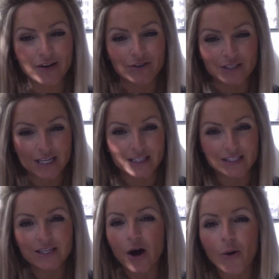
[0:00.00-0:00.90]
it ever since.
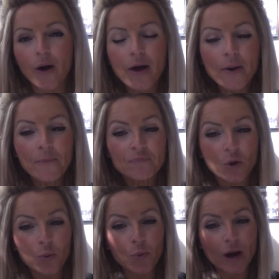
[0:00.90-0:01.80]
So,
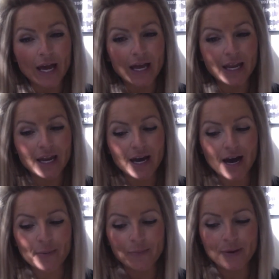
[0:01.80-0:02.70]
when
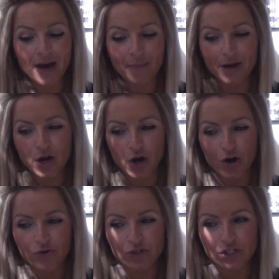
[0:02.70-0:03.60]
becoming a
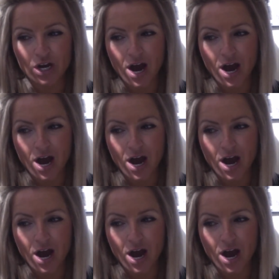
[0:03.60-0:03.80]
coach,